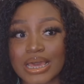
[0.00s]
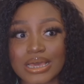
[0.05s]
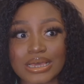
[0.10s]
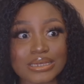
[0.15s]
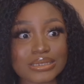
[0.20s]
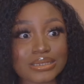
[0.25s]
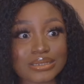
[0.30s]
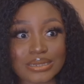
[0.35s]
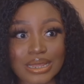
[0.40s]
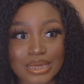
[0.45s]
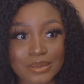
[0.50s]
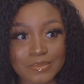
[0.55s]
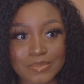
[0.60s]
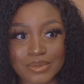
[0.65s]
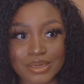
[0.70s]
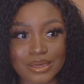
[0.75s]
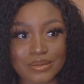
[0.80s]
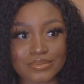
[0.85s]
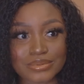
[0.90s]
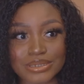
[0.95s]
It's 9
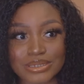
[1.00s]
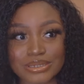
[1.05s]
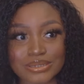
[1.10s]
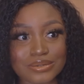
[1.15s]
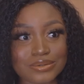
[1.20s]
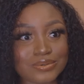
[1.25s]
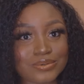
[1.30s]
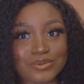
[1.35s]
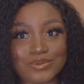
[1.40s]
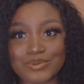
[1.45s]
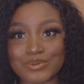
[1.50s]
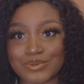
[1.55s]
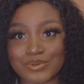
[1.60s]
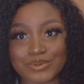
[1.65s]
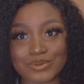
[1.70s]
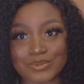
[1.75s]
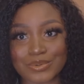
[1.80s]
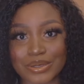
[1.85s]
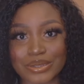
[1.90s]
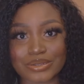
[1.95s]
p.m. till who
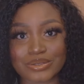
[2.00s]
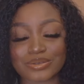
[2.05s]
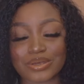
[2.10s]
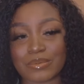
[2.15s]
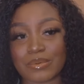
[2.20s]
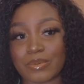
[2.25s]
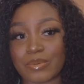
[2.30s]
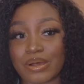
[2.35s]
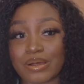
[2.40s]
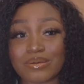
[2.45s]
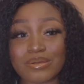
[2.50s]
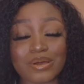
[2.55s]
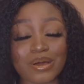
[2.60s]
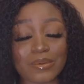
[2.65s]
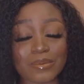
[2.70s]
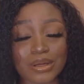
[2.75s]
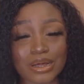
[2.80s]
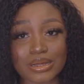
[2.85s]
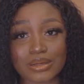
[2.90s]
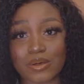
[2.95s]
knows when. So I might probably
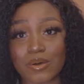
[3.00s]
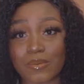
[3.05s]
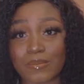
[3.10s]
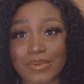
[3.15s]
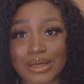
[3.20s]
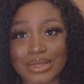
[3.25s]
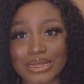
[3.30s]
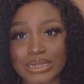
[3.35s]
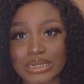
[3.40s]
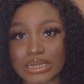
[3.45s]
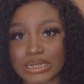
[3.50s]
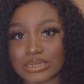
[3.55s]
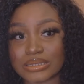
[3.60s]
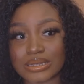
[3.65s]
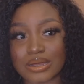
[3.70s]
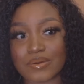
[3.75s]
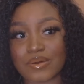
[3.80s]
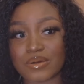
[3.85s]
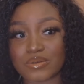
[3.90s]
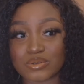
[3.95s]
come back late
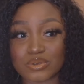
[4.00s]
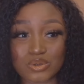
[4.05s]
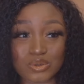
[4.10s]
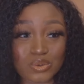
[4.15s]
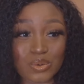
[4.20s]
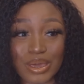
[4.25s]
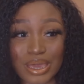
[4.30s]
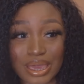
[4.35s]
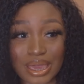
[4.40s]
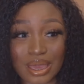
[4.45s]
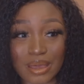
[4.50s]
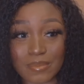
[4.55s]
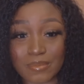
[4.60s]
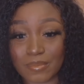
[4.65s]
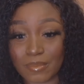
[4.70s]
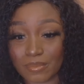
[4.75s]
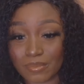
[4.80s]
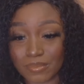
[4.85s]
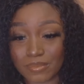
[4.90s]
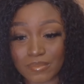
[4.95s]
around 2
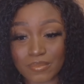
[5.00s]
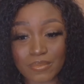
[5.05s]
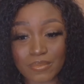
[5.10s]
a.m.